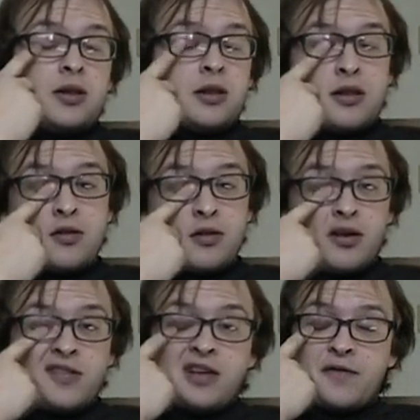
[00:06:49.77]
And this is
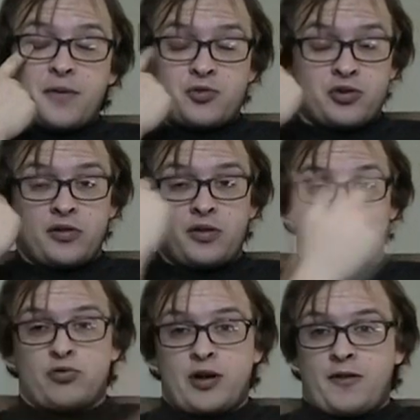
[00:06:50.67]
all stuff I'm sure they'll
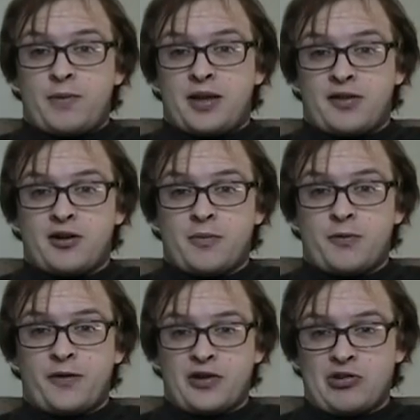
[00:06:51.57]
address because they're a
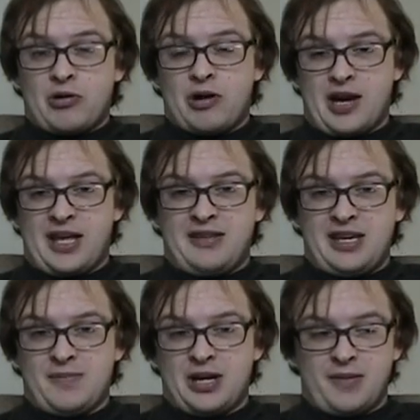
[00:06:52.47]
professional hockey
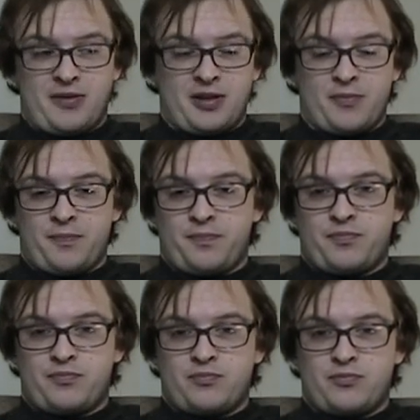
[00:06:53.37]
team and I'm some
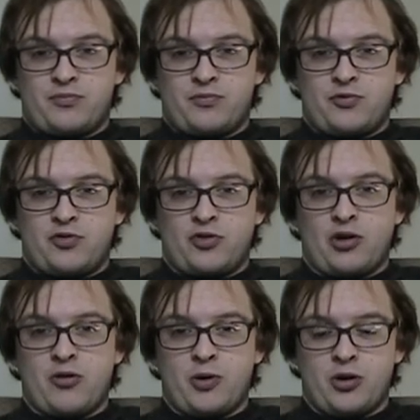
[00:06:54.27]

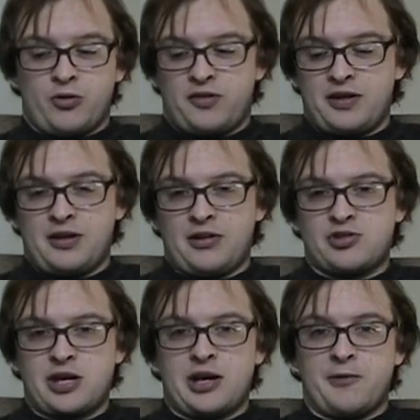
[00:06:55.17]
shlomo sitting in a
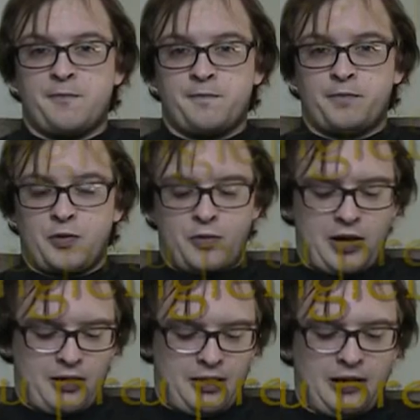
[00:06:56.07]
chair
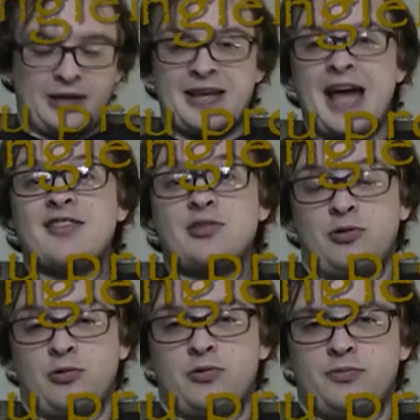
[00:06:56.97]
wearing a
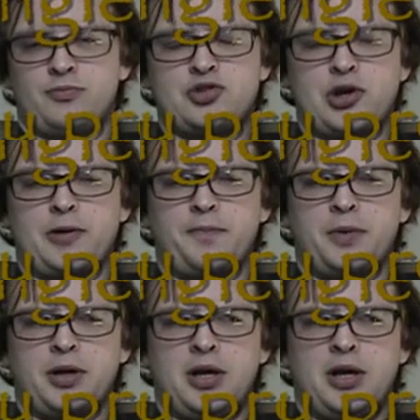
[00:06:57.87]
Letestu shirt.
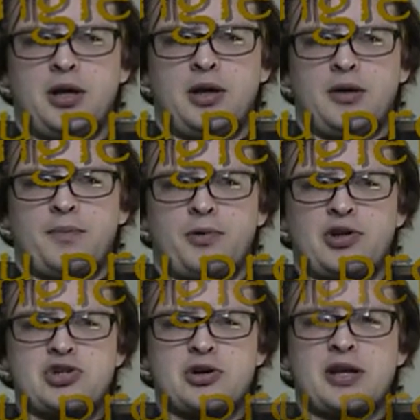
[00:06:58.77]
Pretty
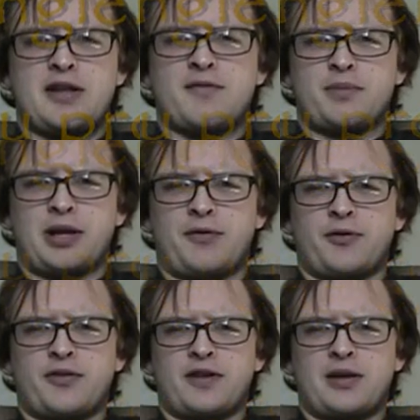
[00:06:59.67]
sure he doesn't play for
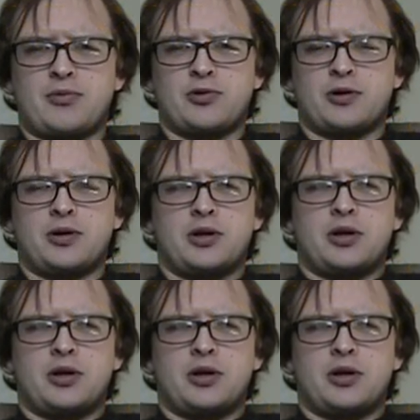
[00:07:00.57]
us anymore.